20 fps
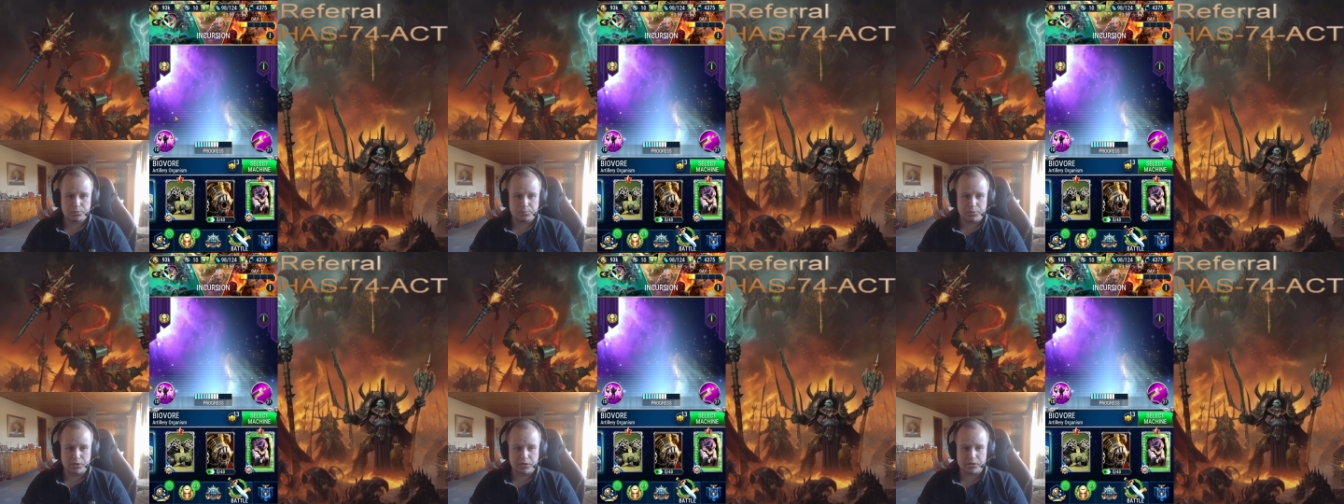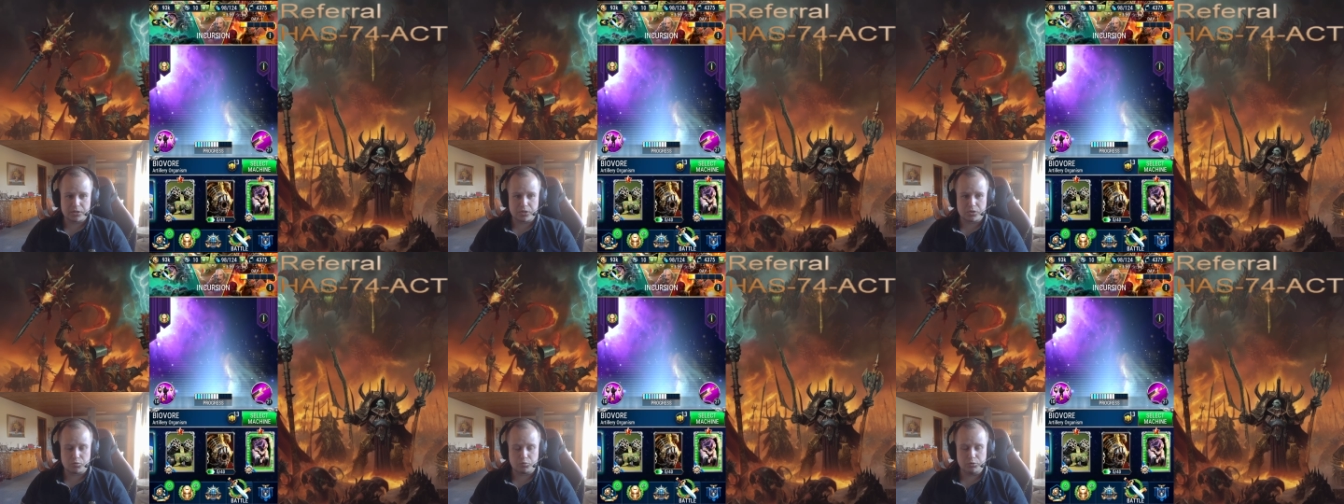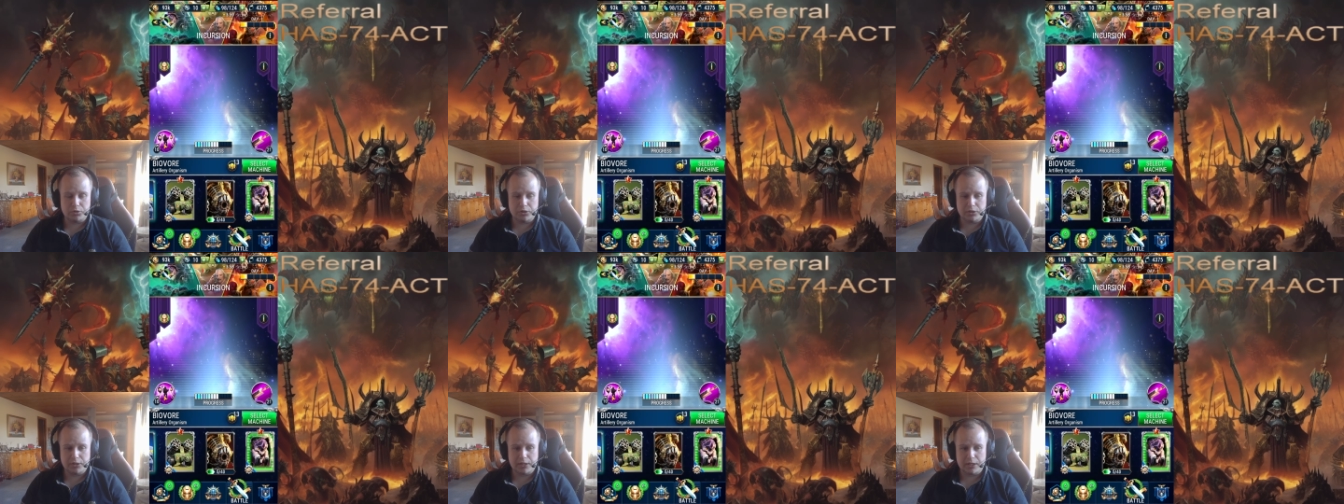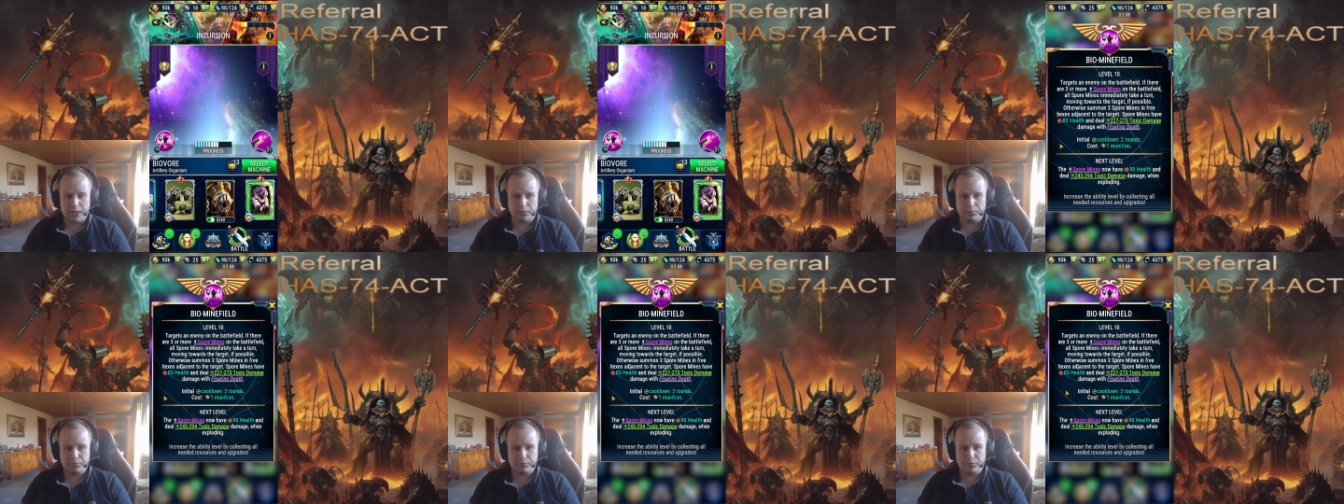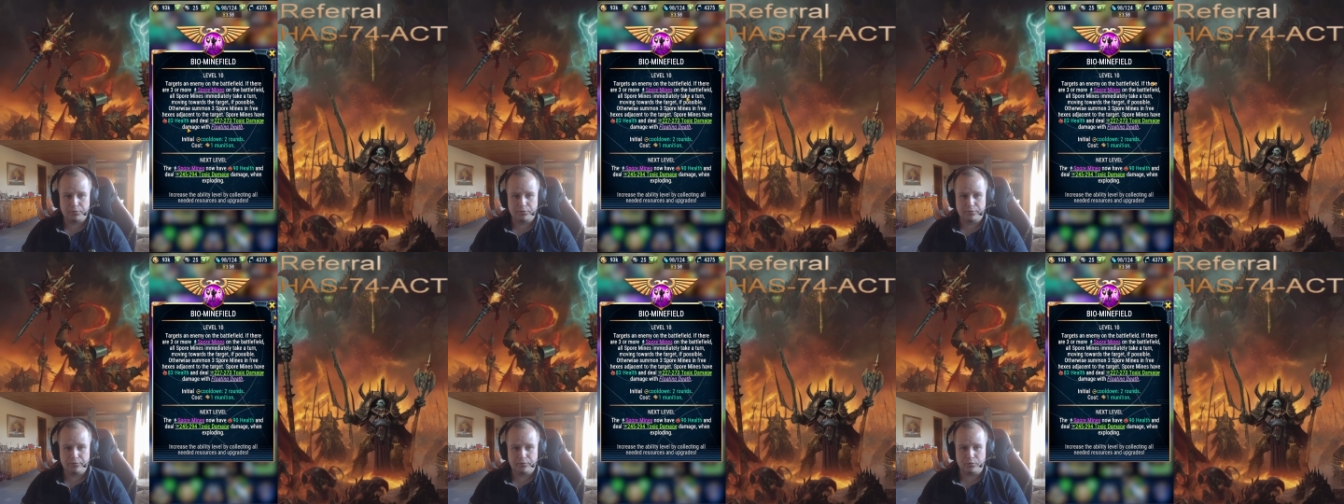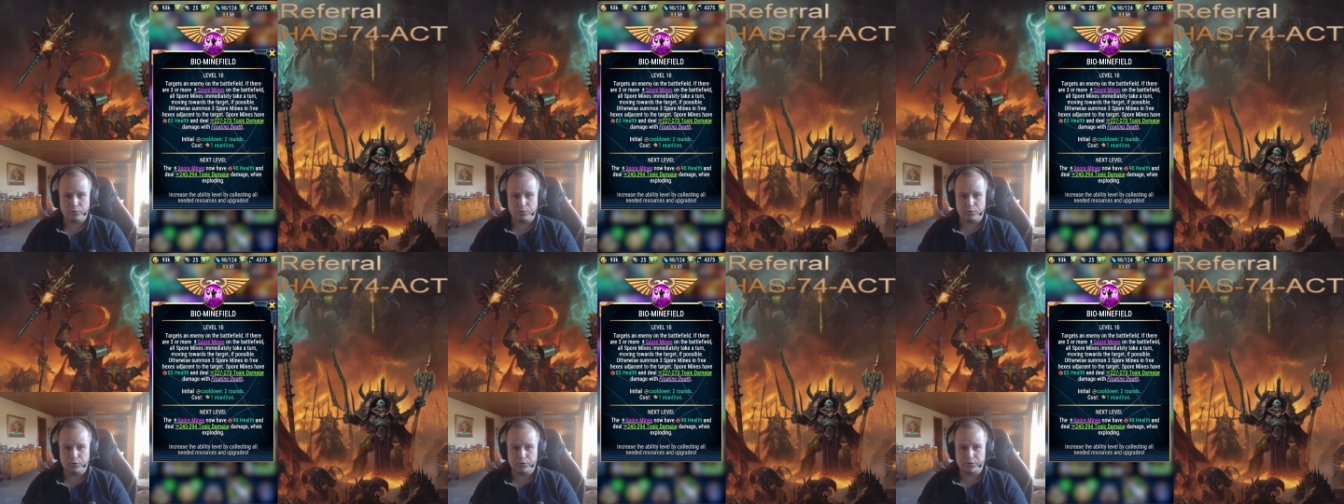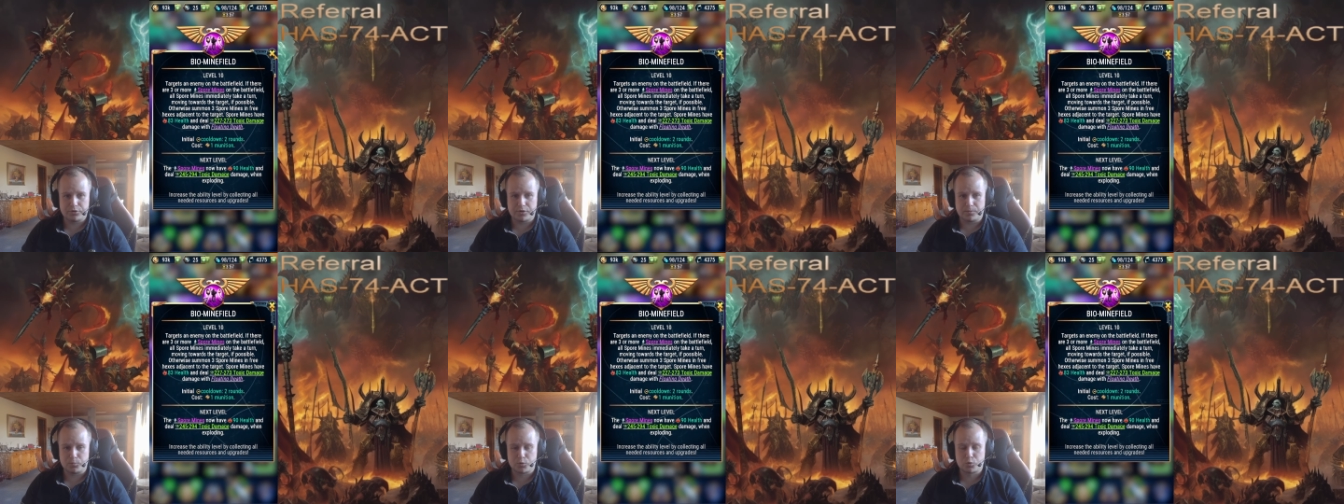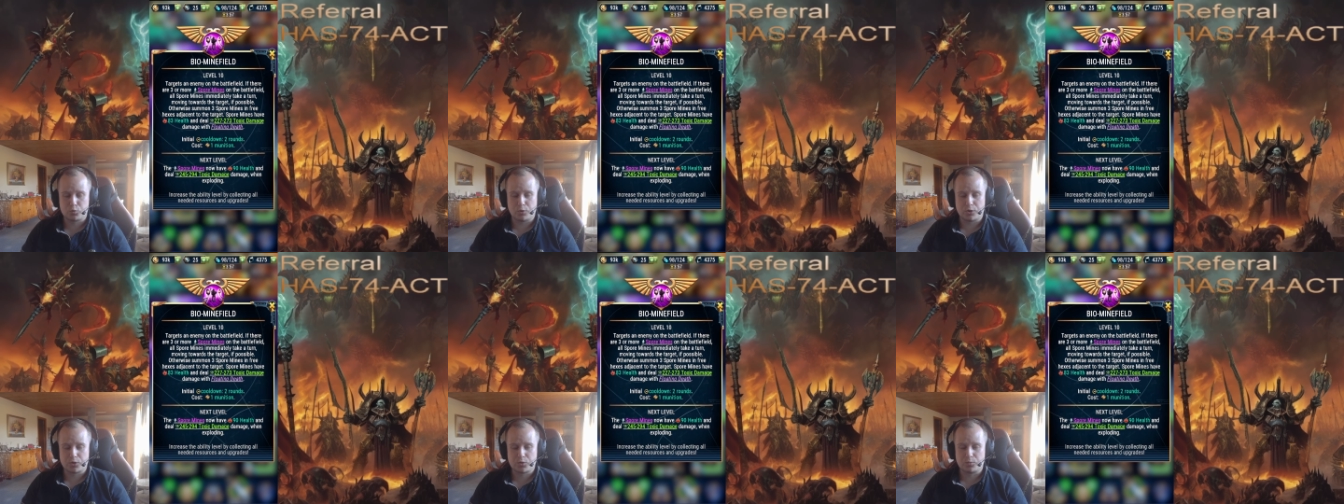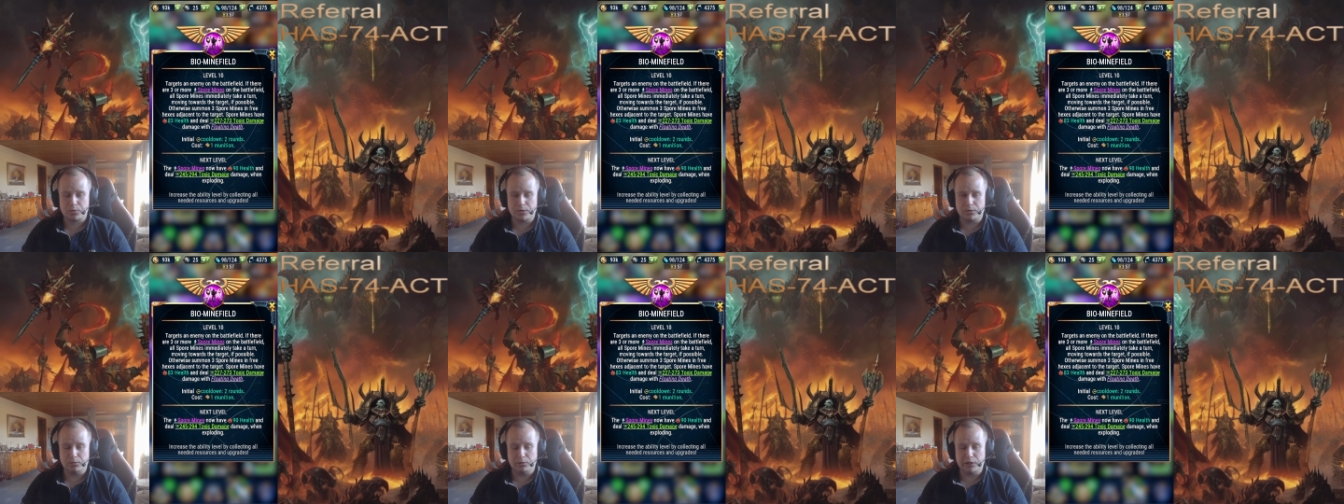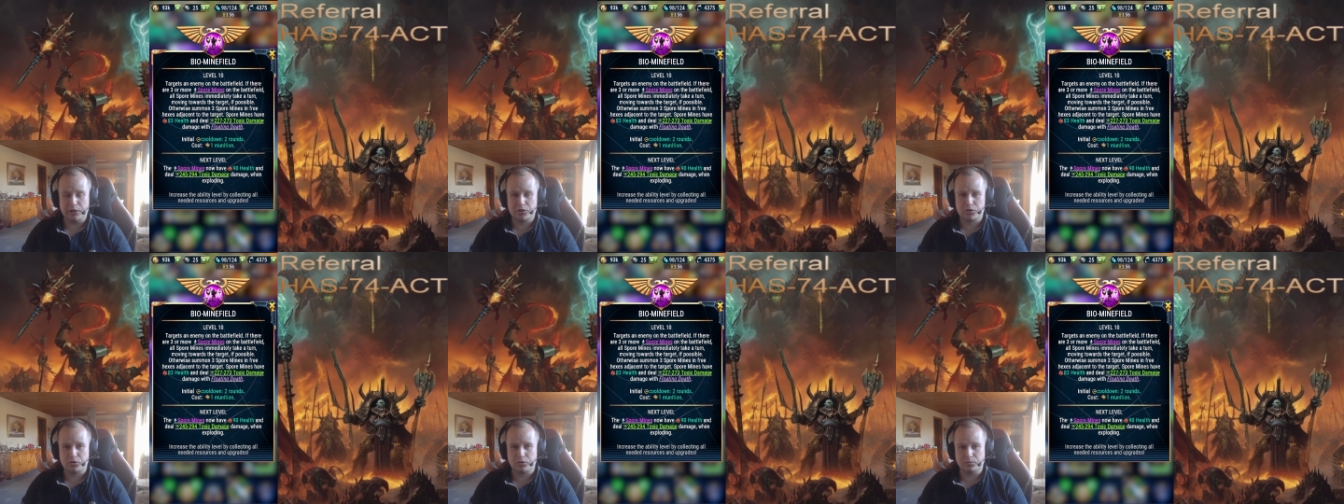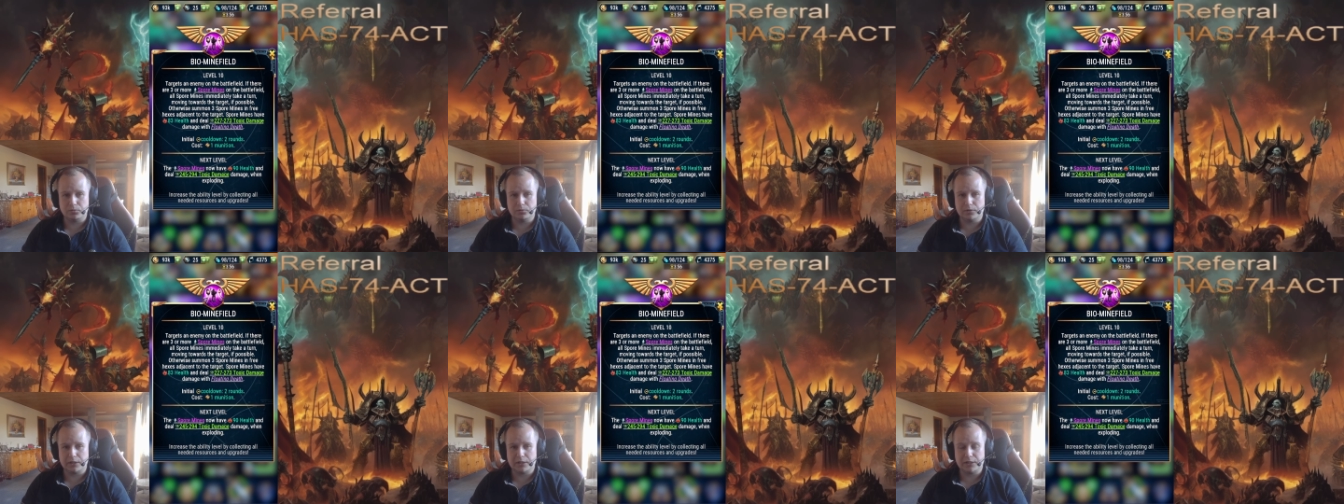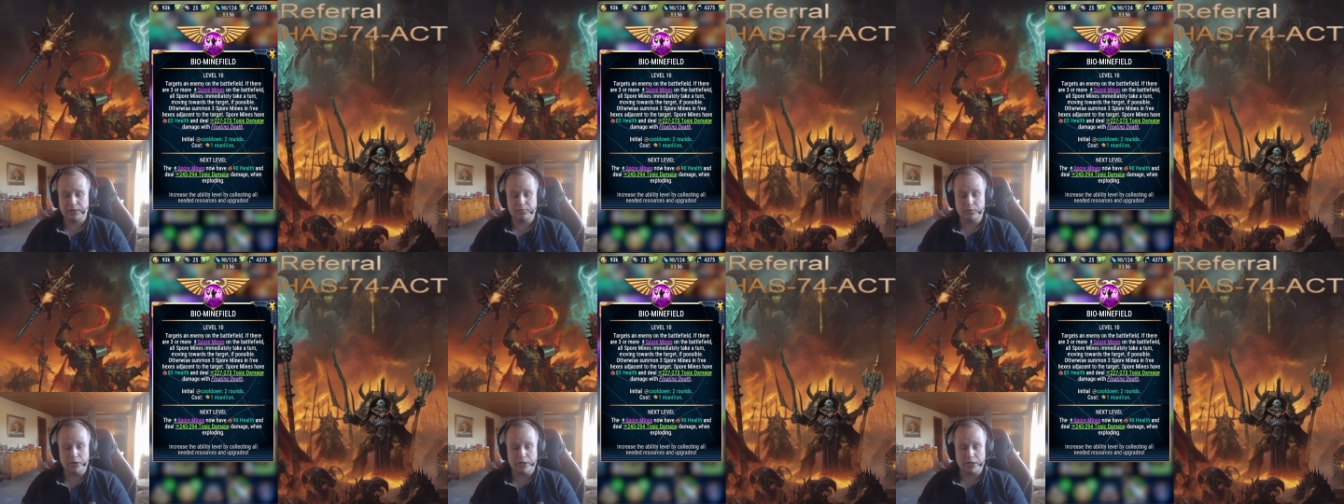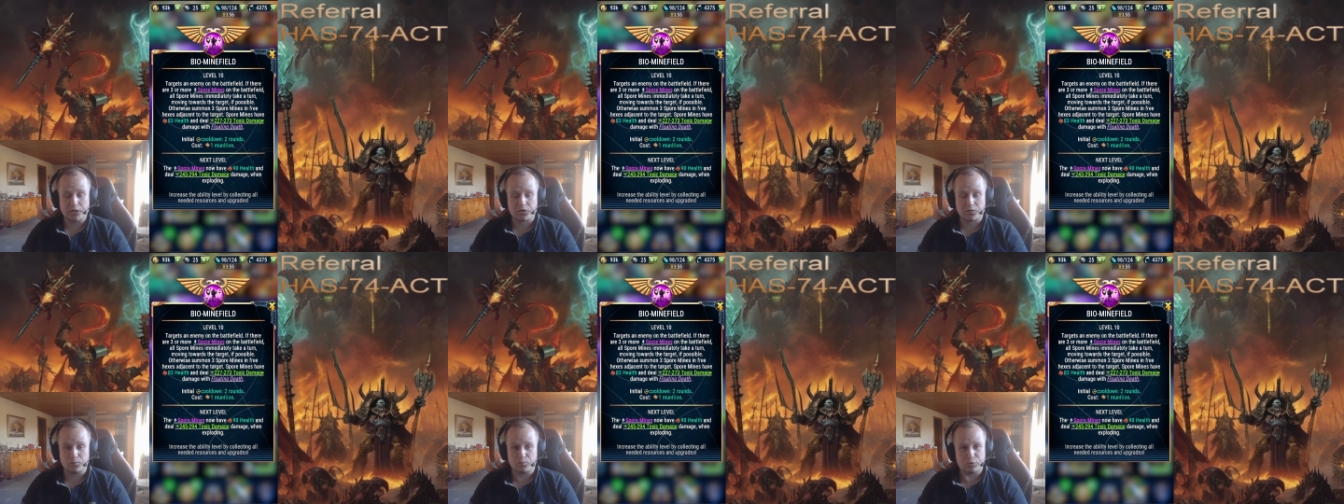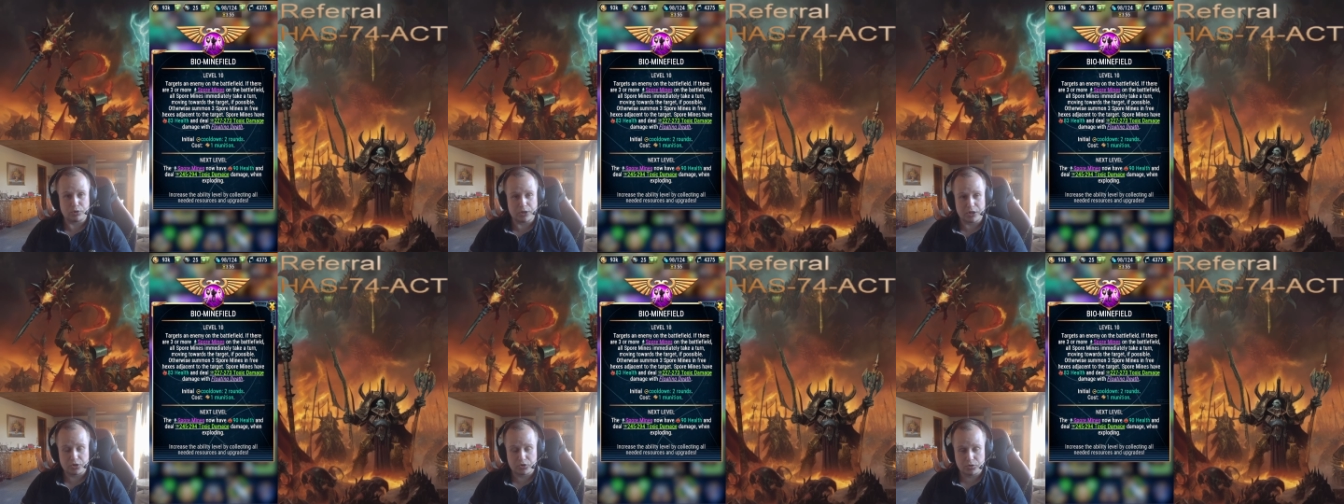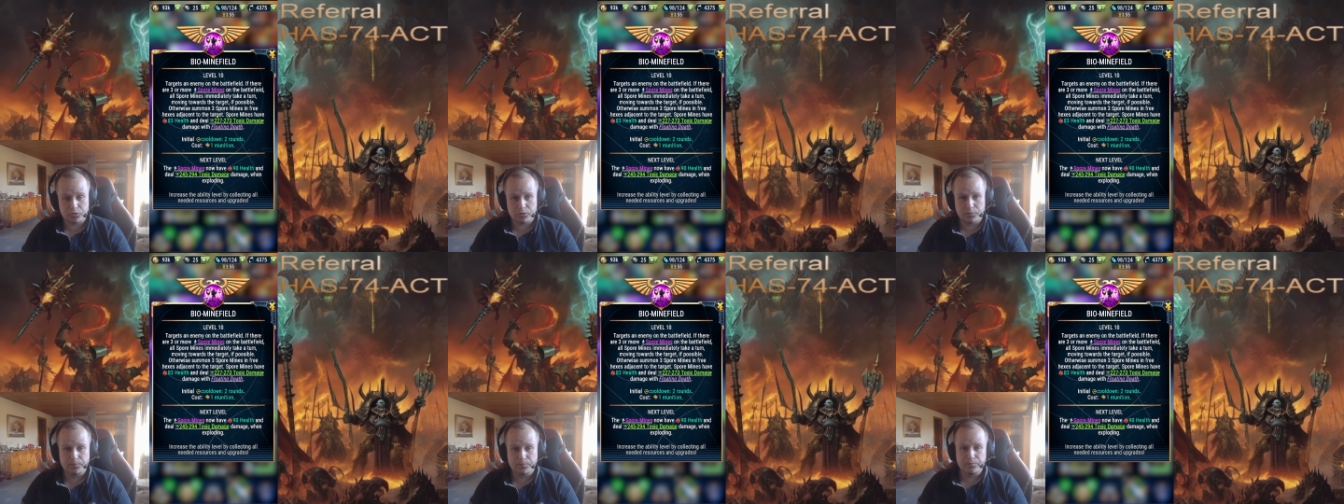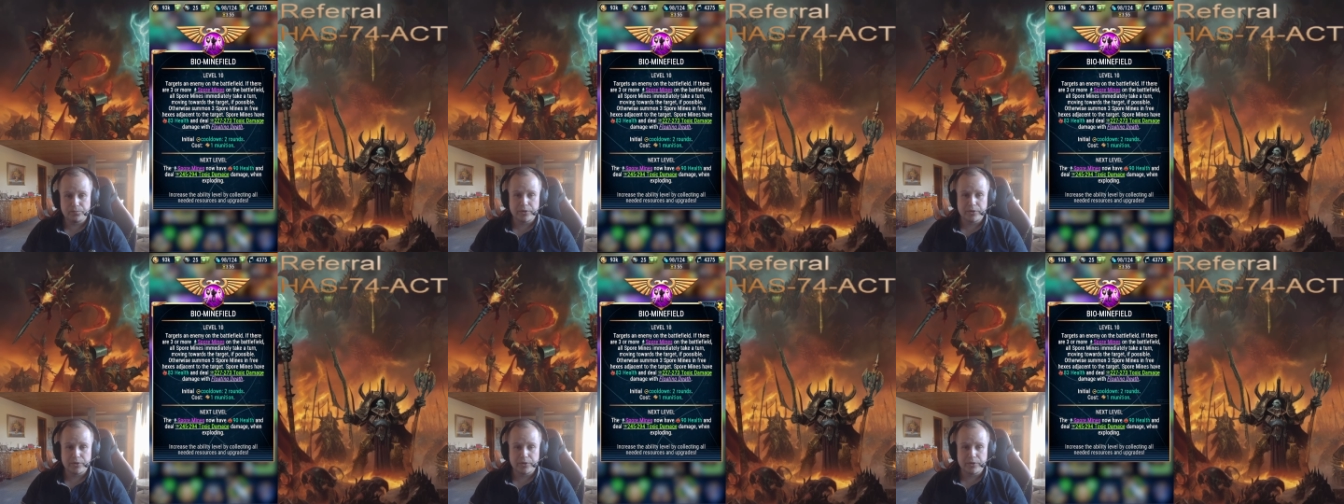because it's really helpful for some squads where you need to alleviate some pressure